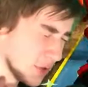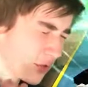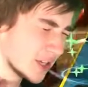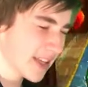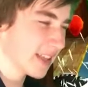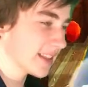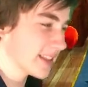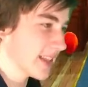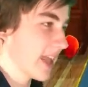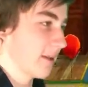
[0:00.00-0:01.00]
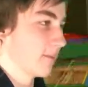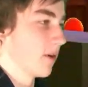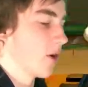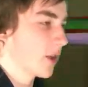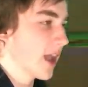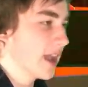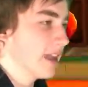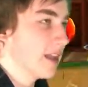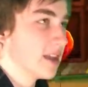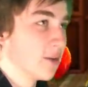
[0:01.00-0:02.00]
You should get this game, okay?
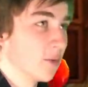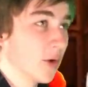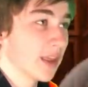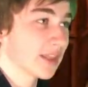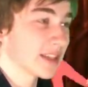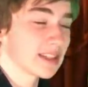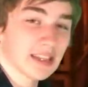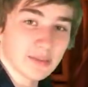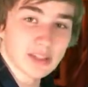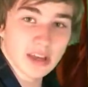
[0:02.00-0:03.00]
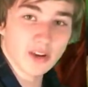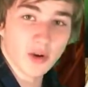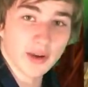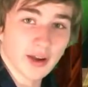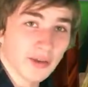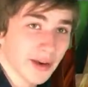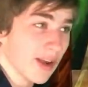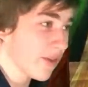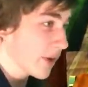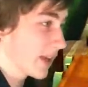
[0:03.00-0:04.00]
With the Steam sale going on right
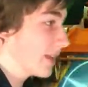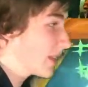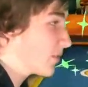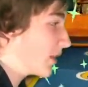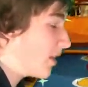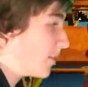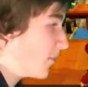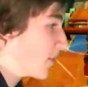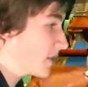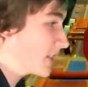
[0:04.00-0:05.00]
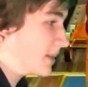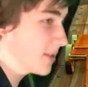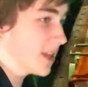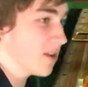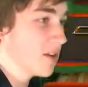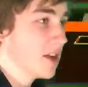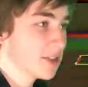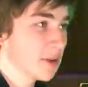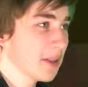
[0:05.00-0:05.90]
now, if I get this video out before the Steam sale, it's